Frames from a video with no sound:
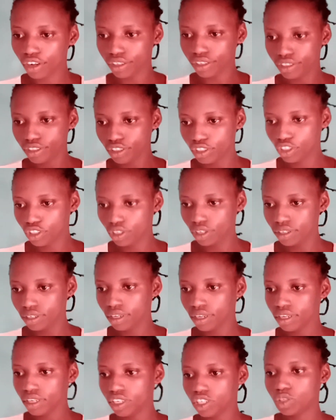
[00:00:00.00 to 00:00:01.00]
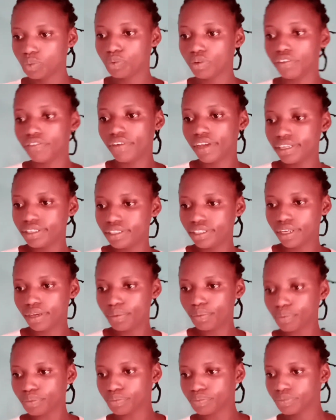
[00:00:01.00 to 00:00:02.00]
condition, is
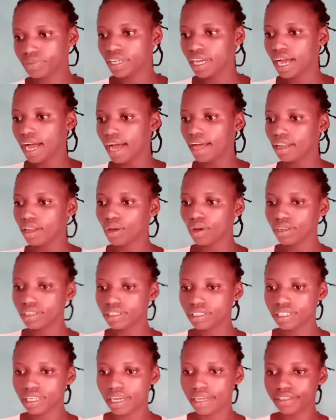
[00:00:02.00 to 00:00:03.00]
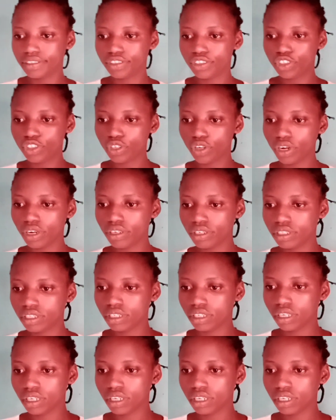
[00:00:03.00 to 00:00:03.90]
preventable. Alongside drug